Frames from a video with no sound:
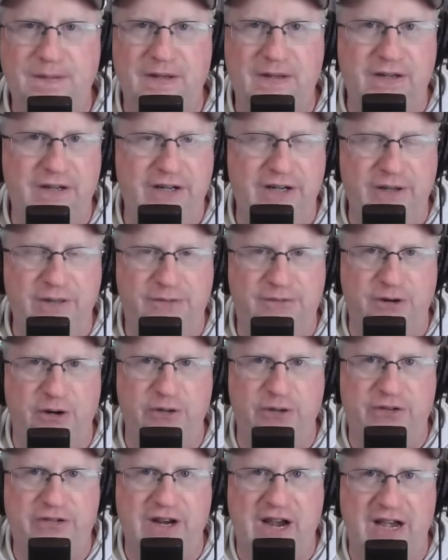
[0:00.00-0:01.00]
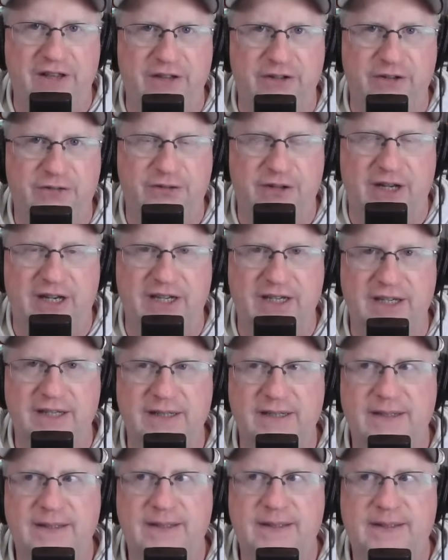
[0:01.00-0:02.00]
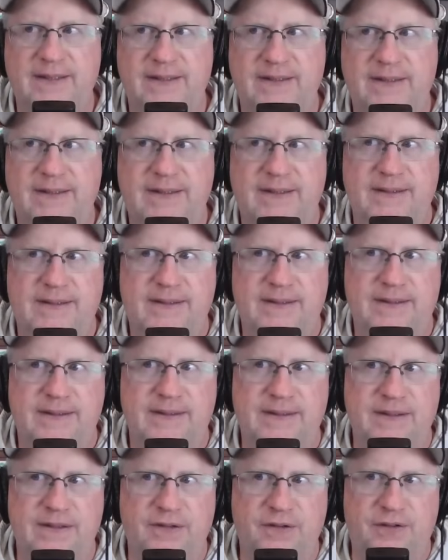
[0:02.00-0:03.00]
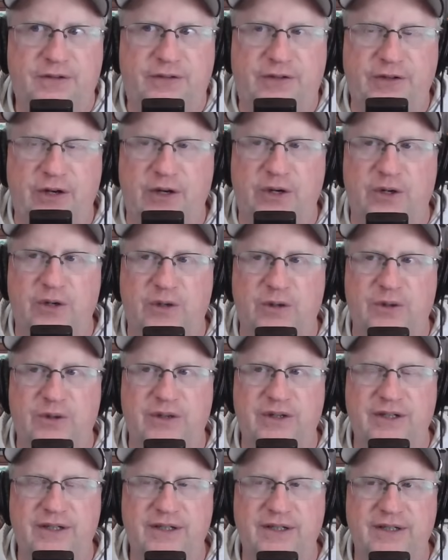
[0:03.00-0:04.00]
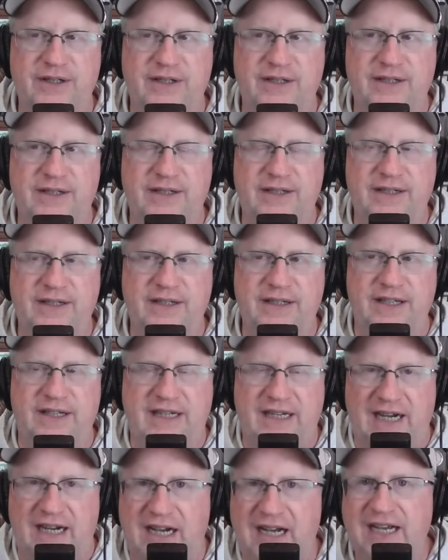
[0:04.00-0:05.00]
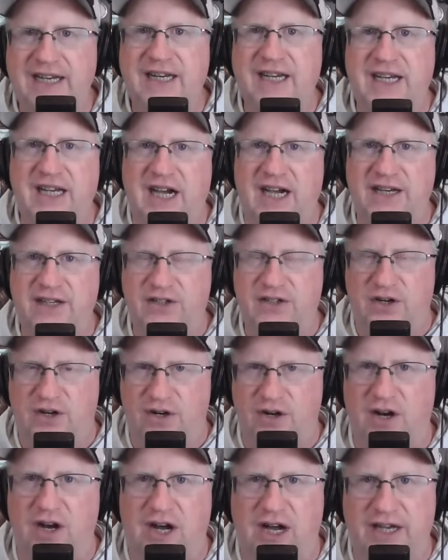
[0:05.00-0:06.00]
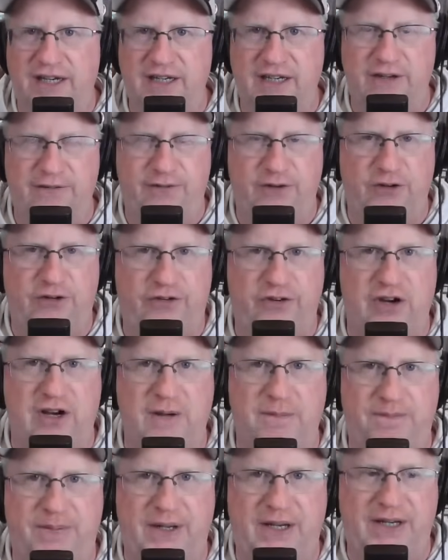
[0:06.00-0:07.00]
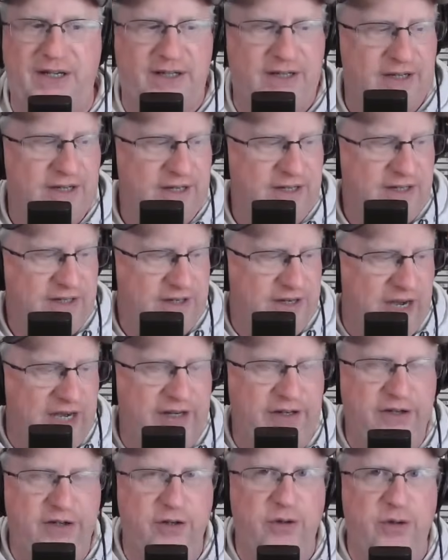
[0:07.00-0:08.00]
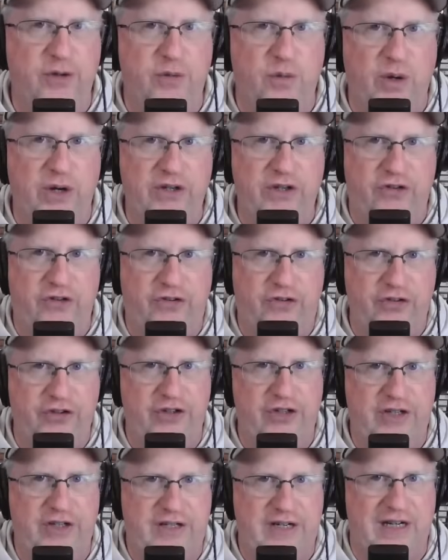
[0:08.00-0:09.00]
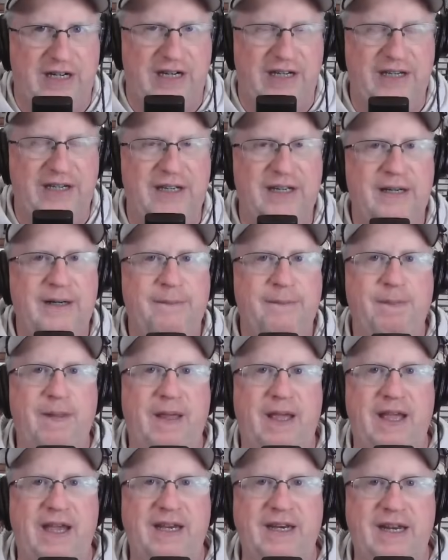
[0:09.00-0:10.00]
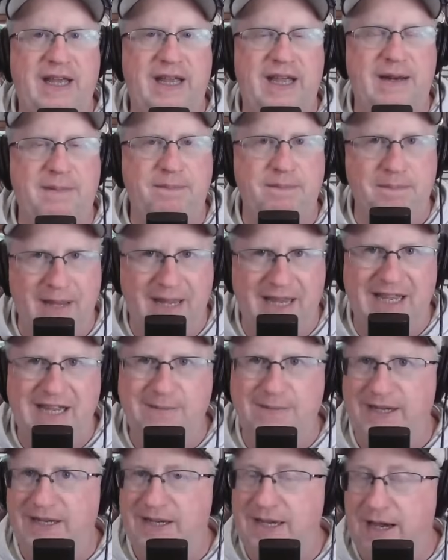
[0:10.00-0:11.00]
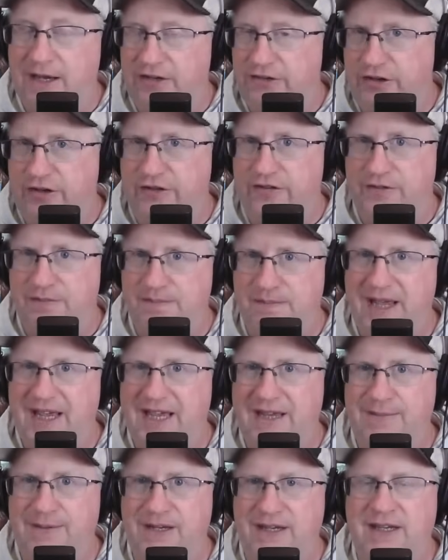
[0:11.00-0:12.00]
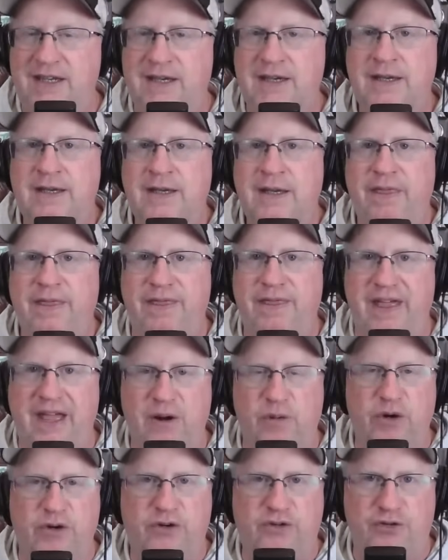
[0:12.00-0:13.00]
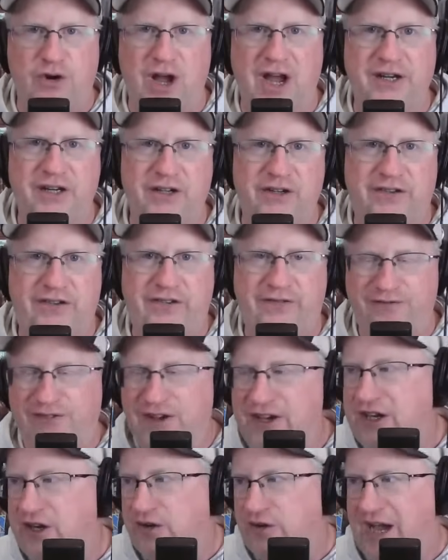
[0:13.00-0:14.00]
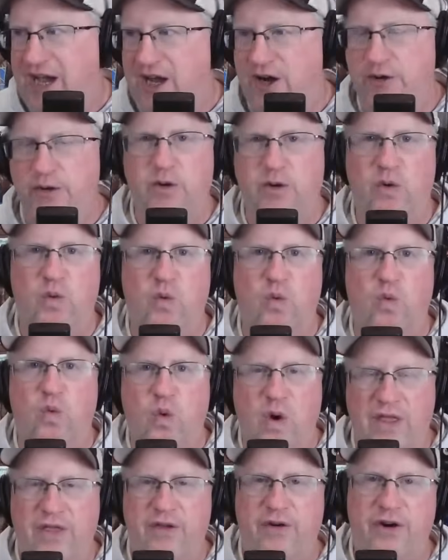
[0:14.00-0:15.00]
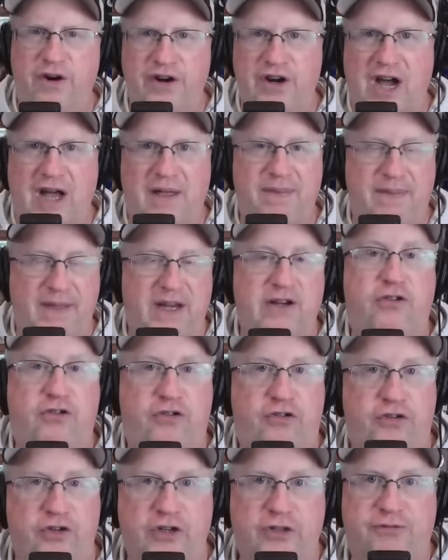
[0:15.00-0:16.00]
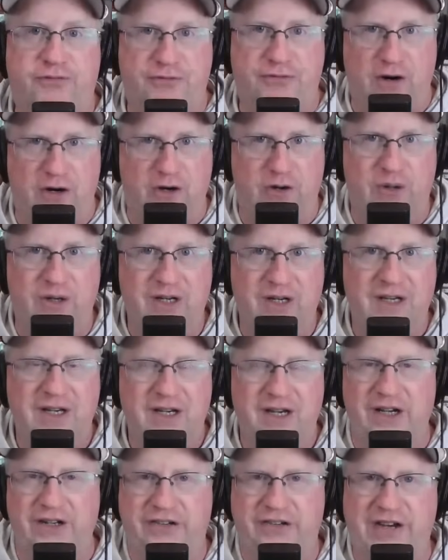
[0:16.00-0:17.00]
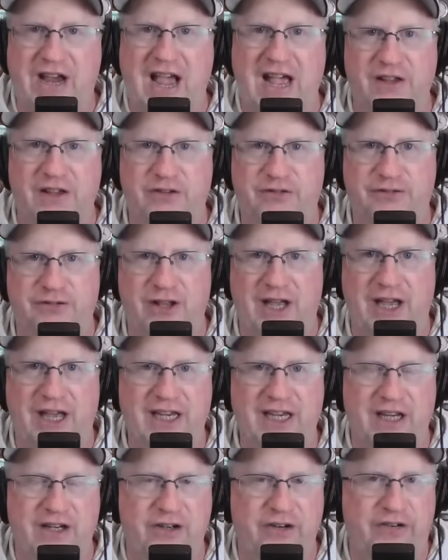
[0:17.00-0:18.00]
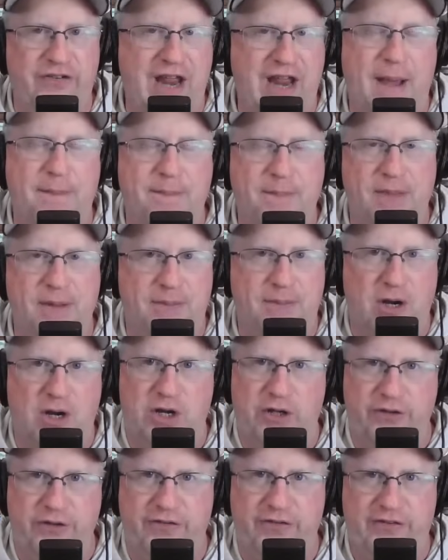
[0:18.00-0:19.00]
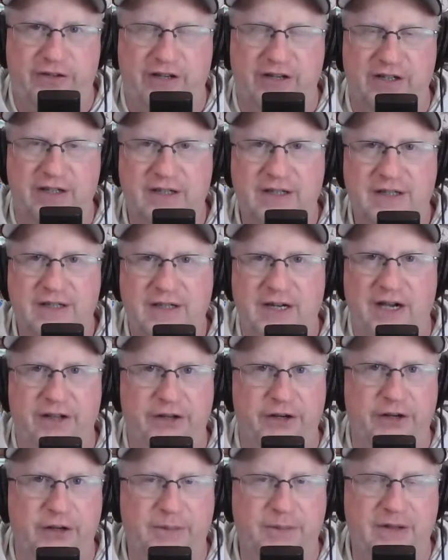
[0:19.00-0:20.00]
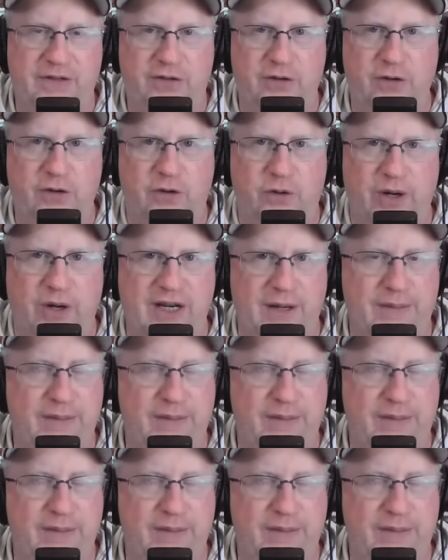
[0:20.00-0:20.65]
You didn't throw the challenge flag. So you kind of got caught, if you're Sean Payton, not doing what you should have done. And maybe, just maybe, they were trying to figure out whether or not they should throw a challenge flag and you're snapping the ball just a little bit too quick.